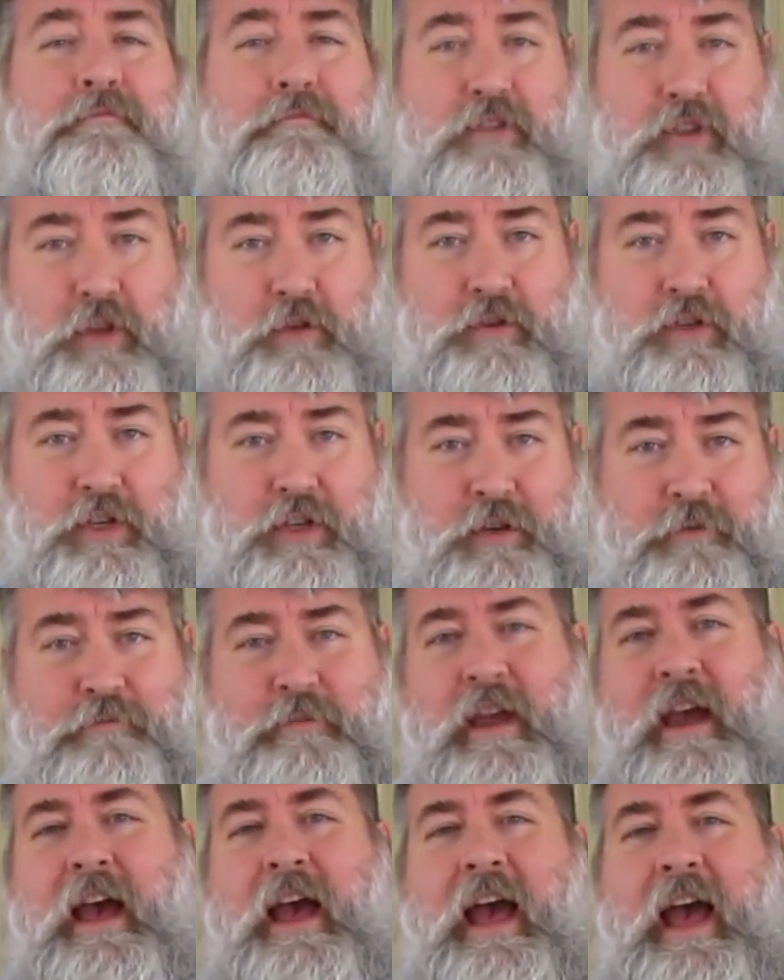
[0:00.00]
YouTube
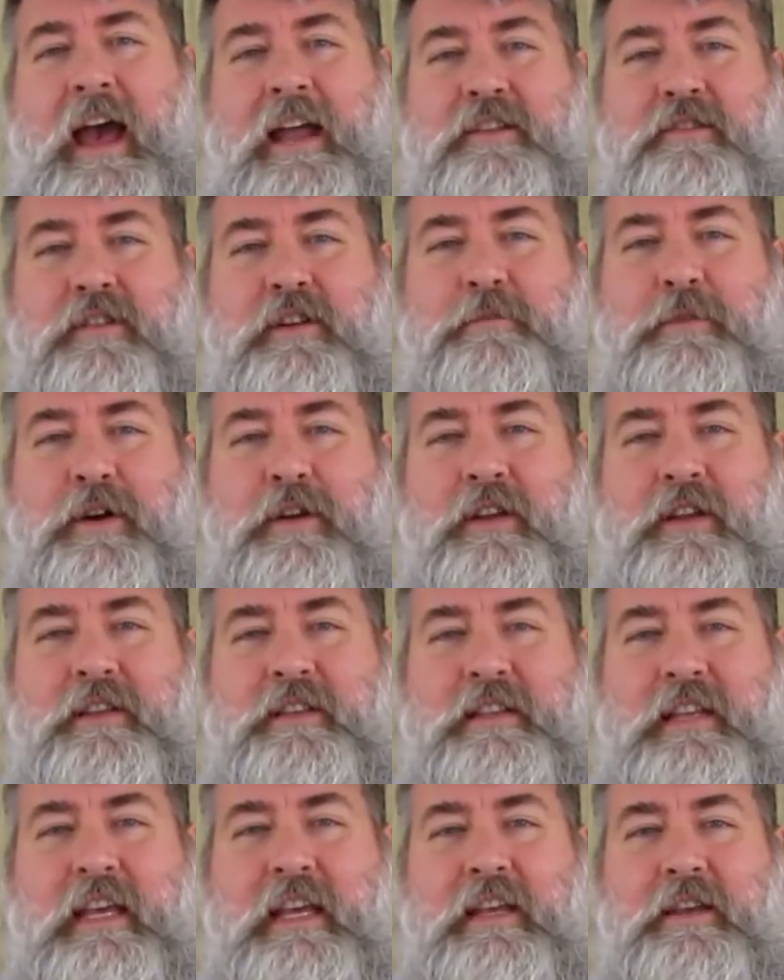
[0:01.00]
at
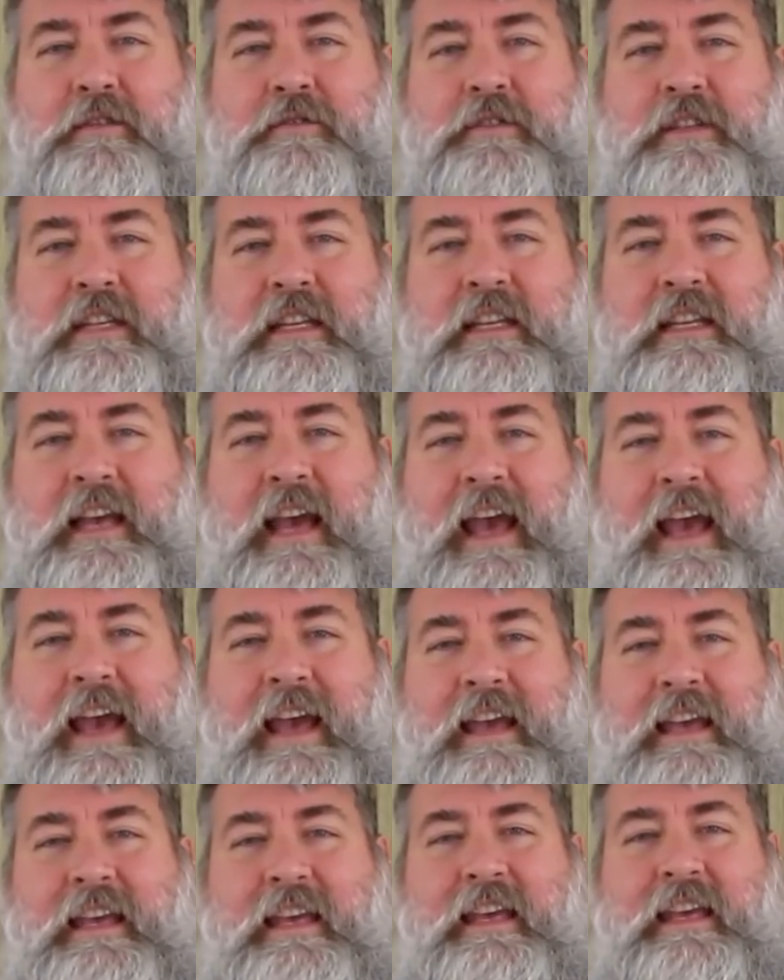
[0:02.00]
Eudaemonius,
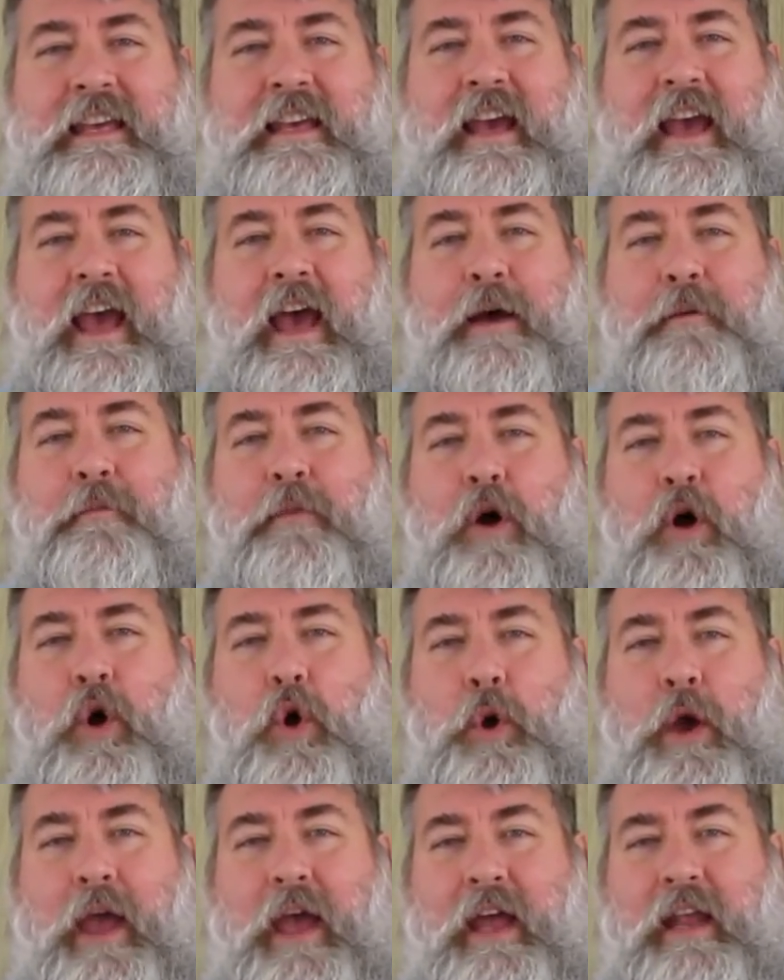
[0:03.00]

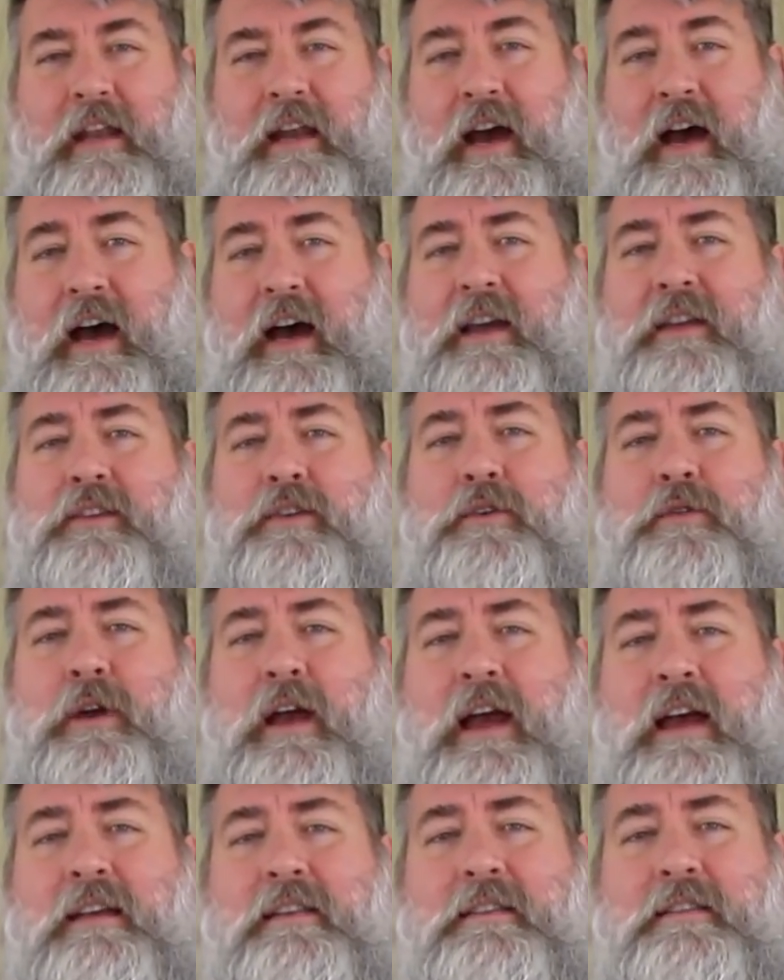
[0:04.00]

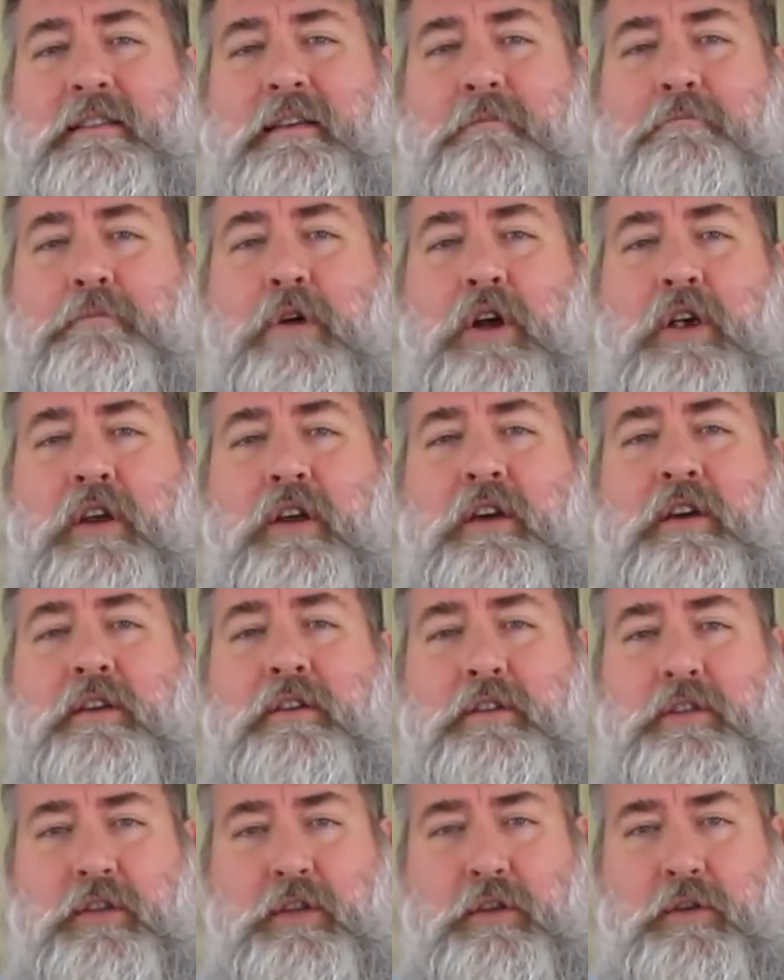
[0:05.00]
E-U-D-A-E-M-O-N-I-U-S, Mark
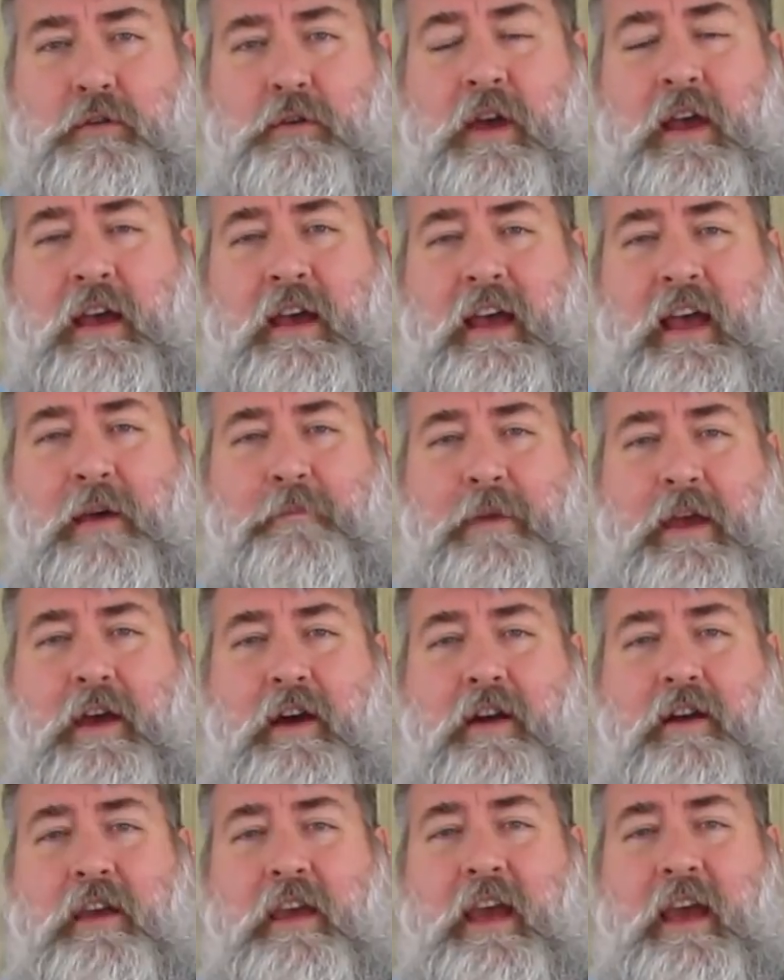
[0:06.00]
2,
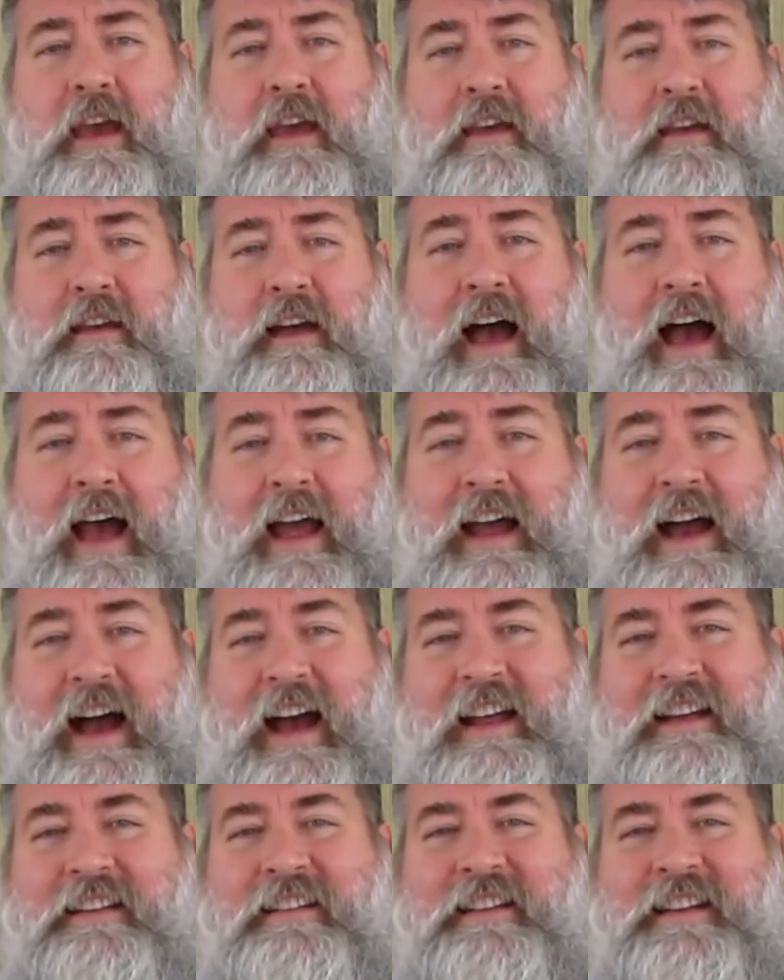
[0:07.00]

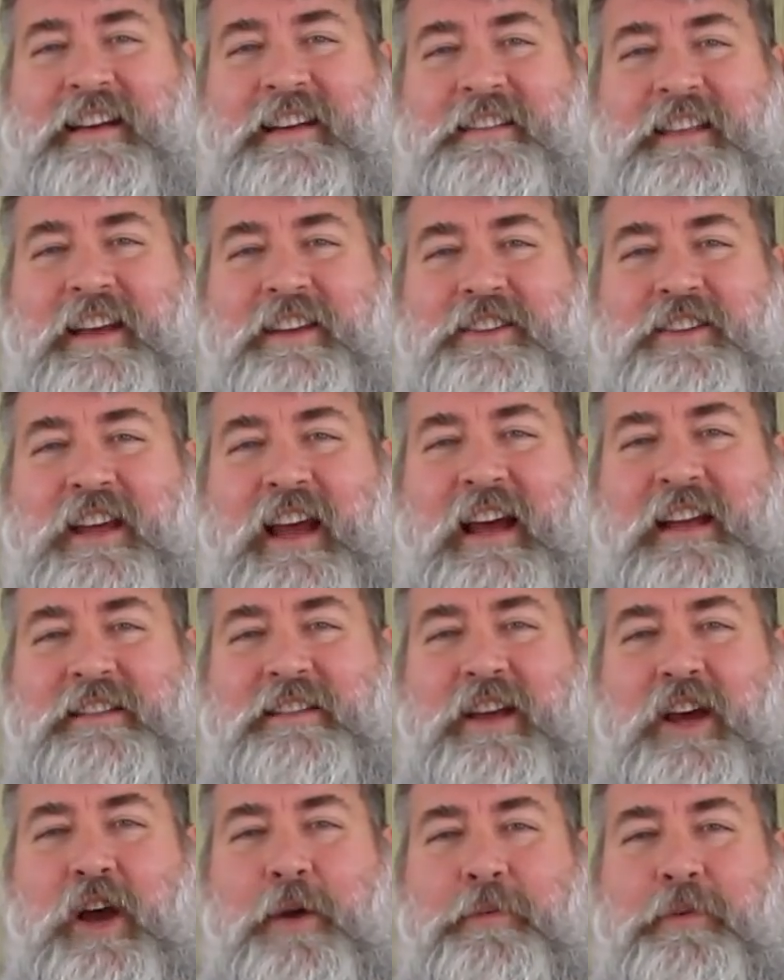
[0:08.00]
M-A-R-K-I-I. Thanks you
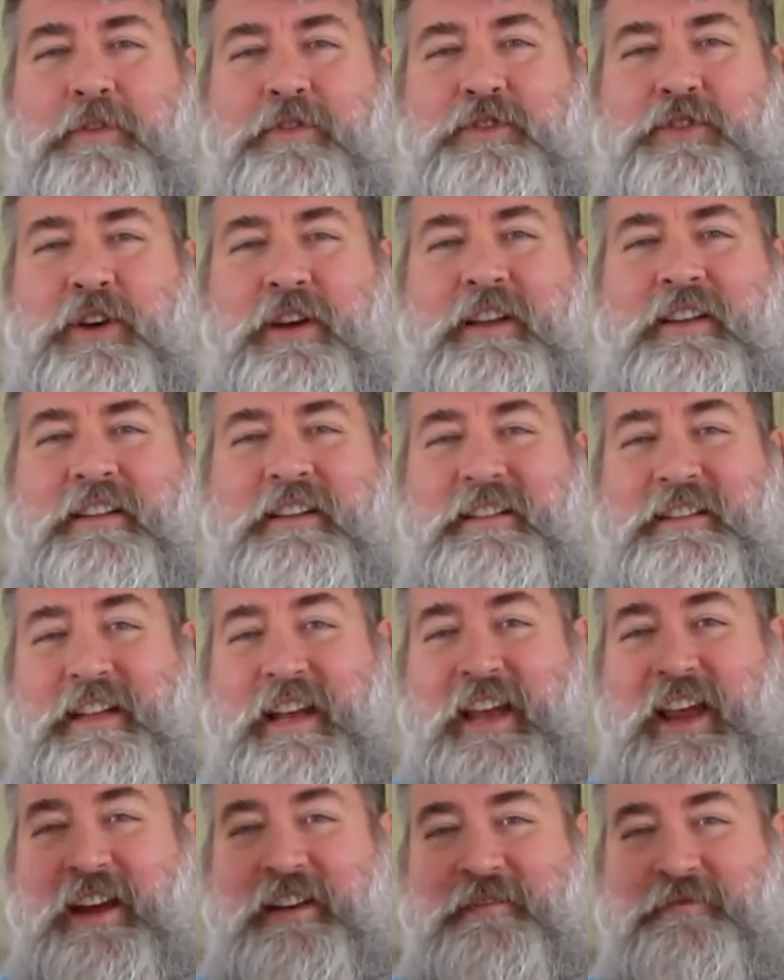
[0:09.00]
guys. I hope you enjoyed.
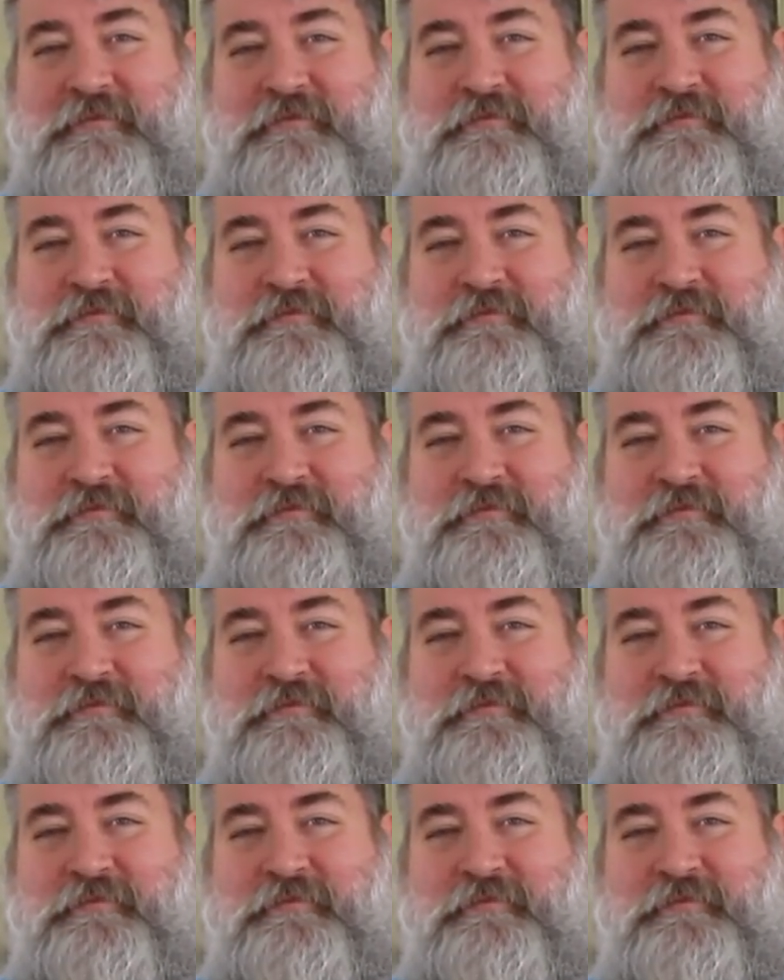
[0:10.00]
Take care.